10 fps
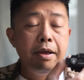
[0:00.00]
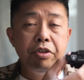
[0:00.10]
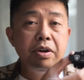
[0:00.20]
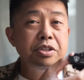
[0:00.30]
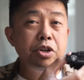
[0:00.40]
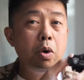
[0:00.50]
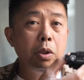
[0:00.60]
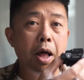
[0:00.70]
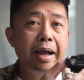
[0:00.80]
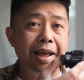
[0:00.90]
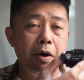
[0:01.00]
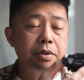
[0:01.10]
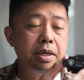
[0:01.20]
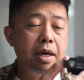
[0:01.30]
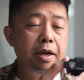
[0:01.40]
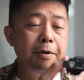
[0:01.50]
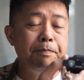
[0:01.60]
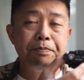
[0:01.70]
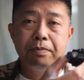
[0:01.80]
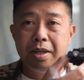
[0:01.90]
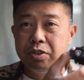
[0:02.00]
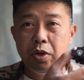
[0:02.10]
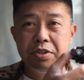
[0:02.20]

There is no lockout sort